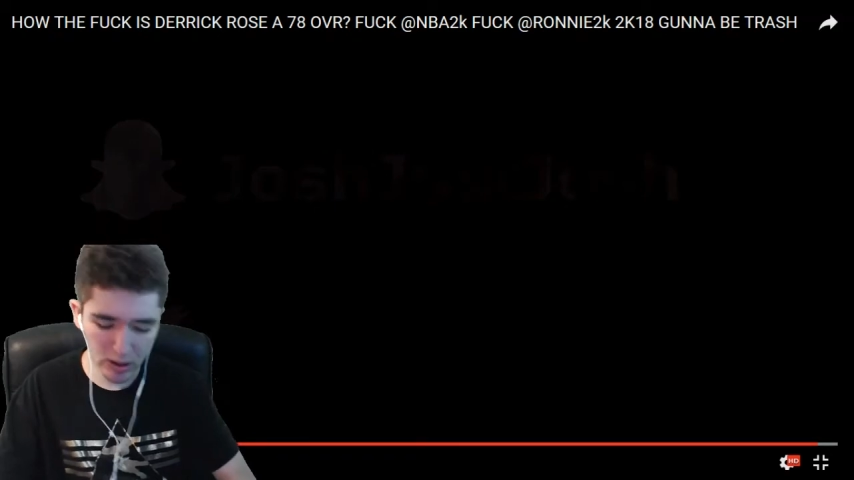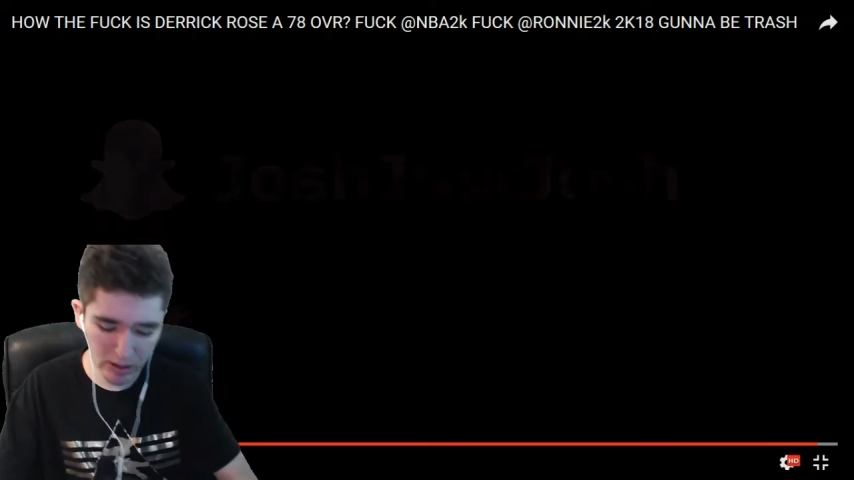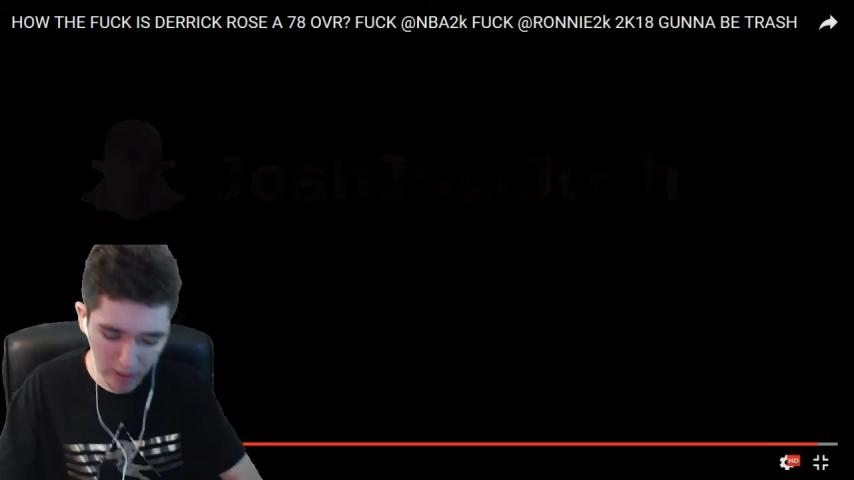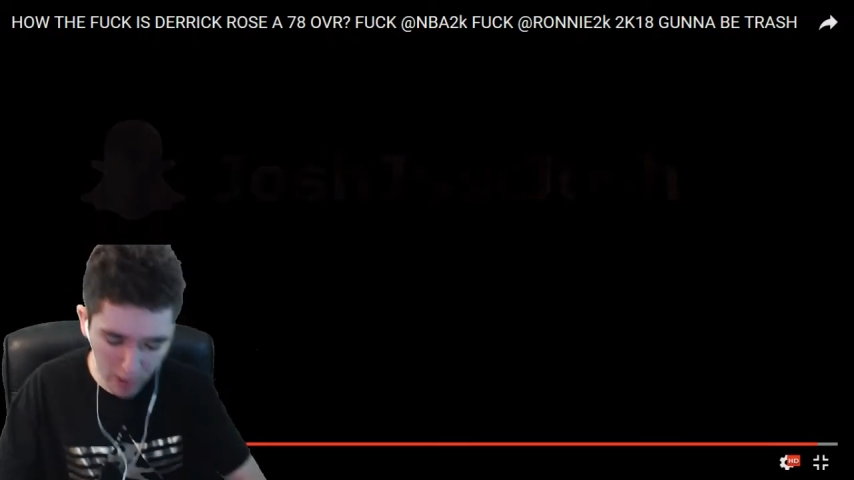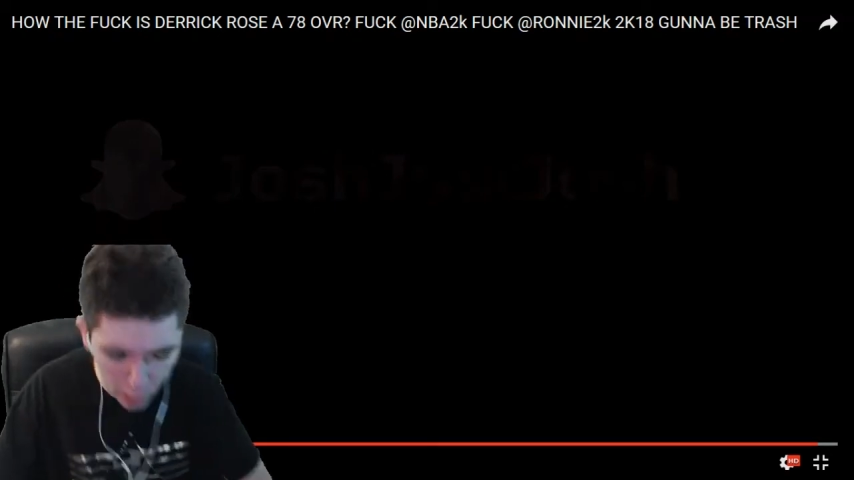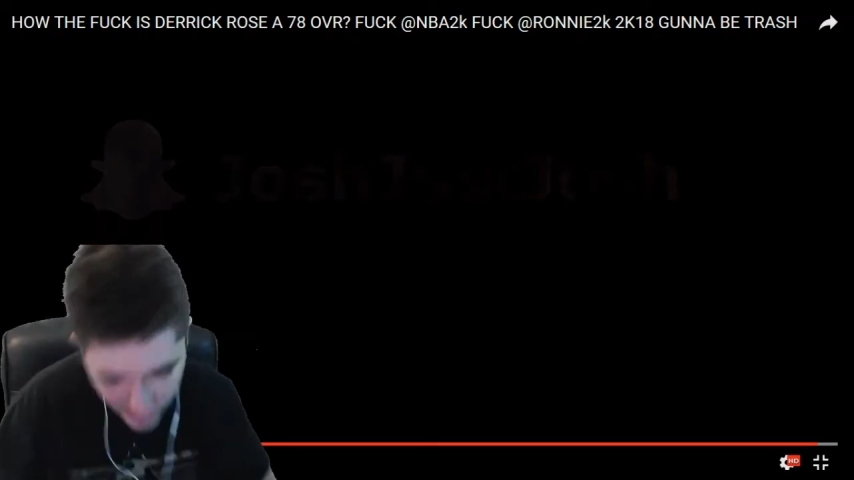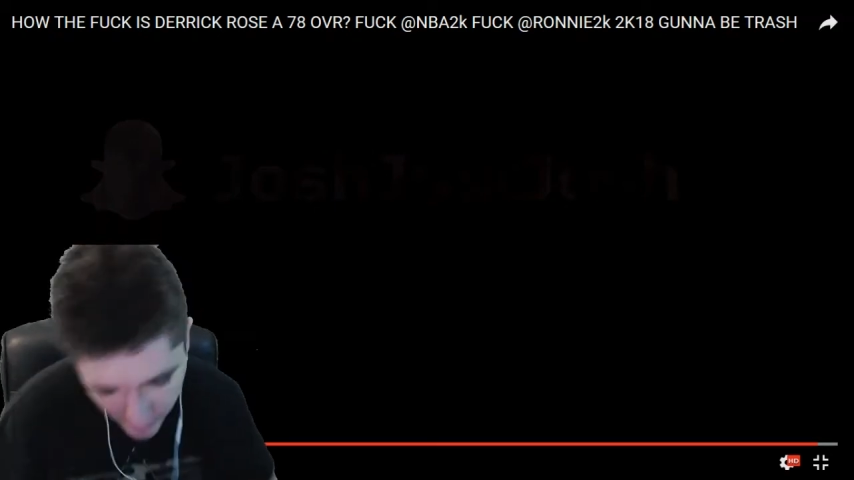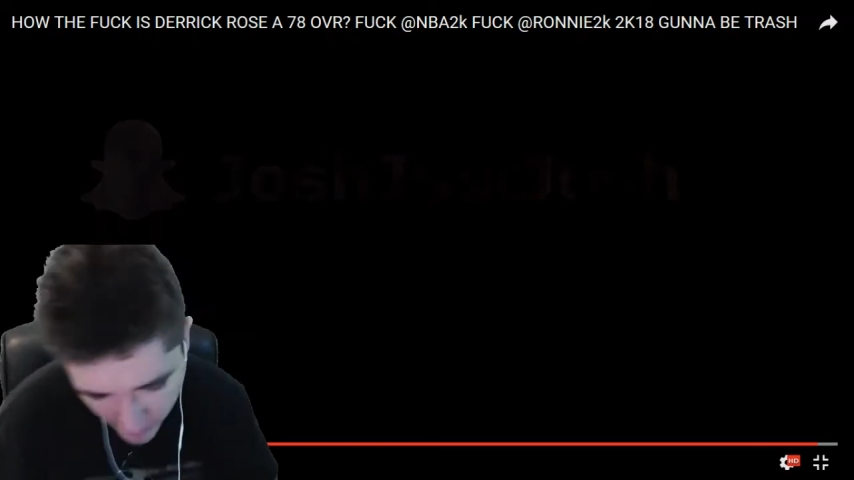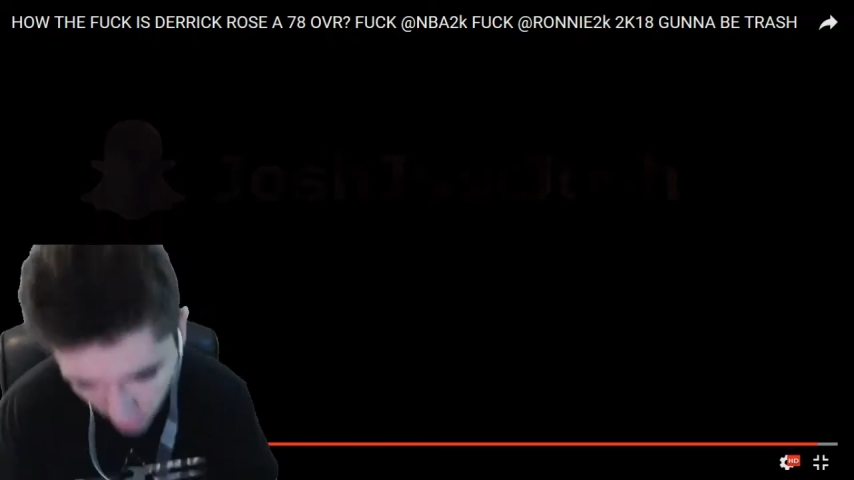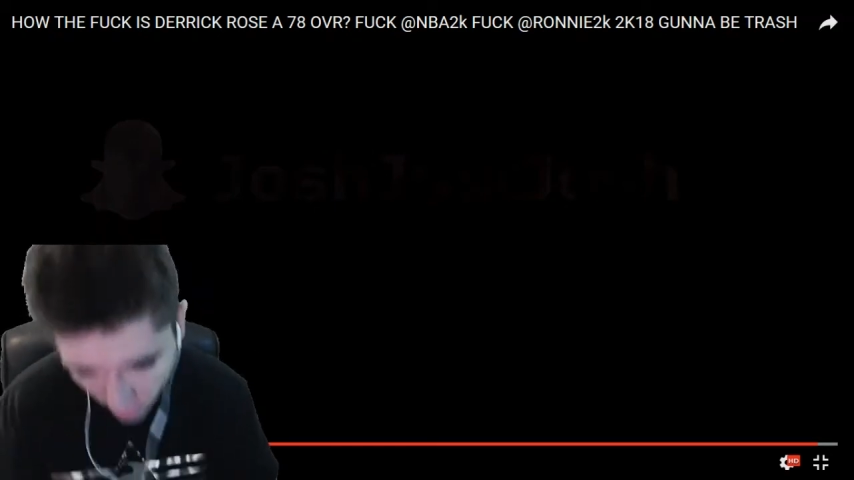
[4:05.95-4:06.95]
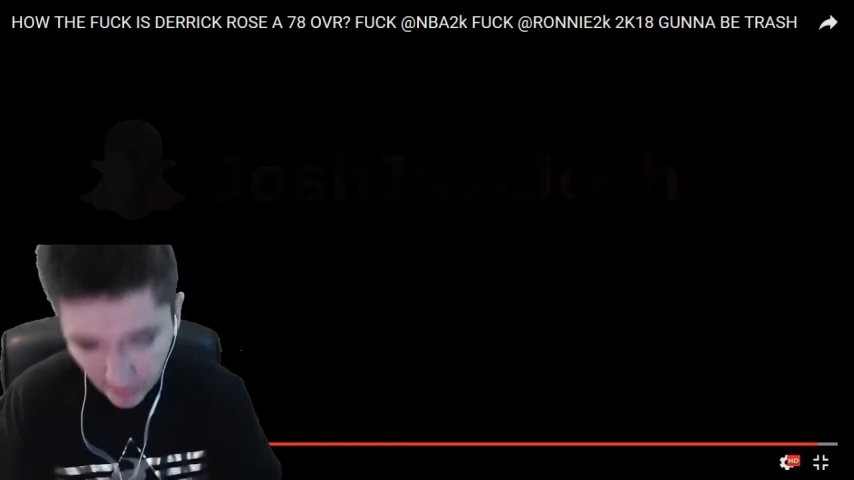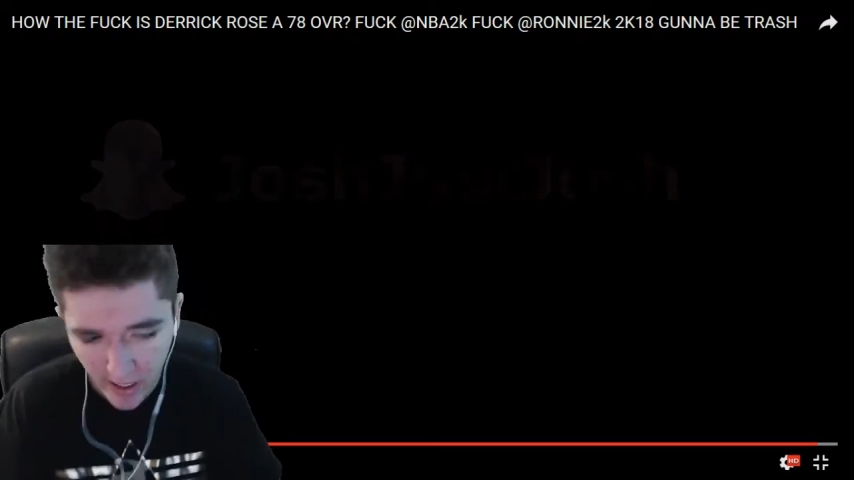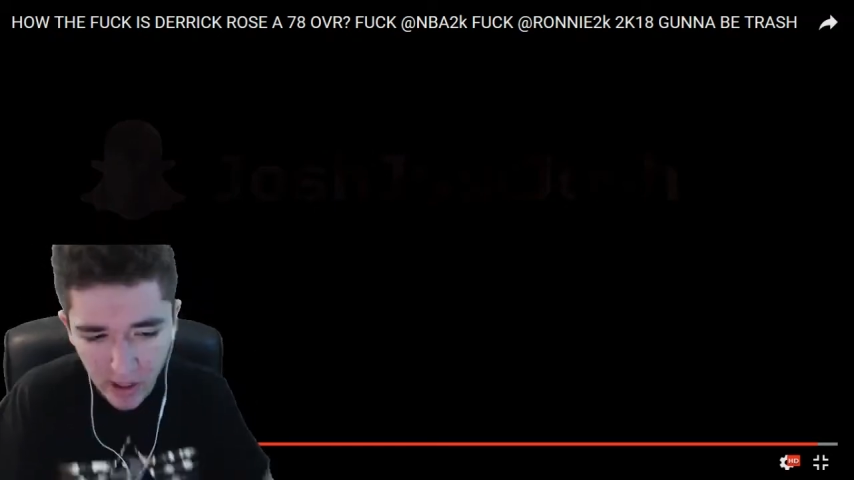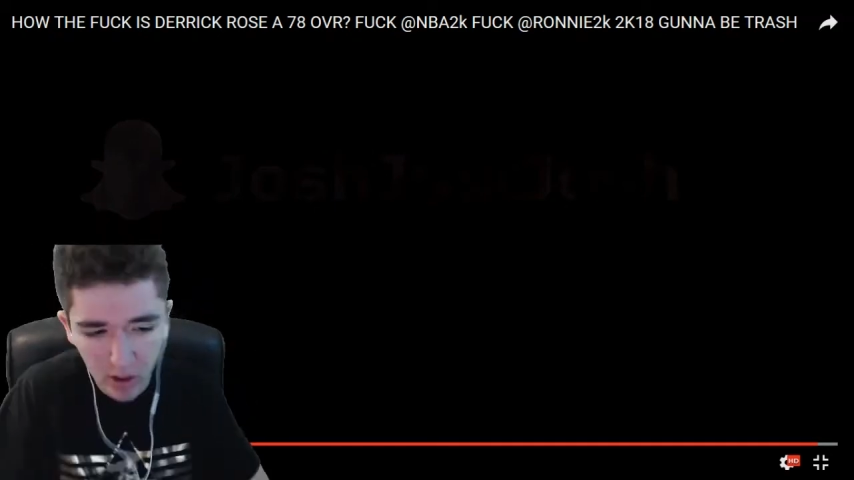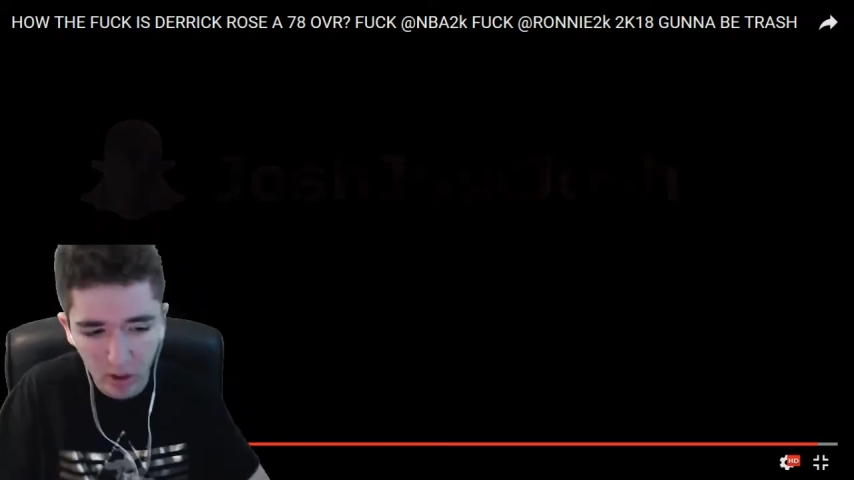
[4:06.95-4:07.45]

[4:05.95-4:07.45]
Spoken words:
Of course, it's Your Rage, you know,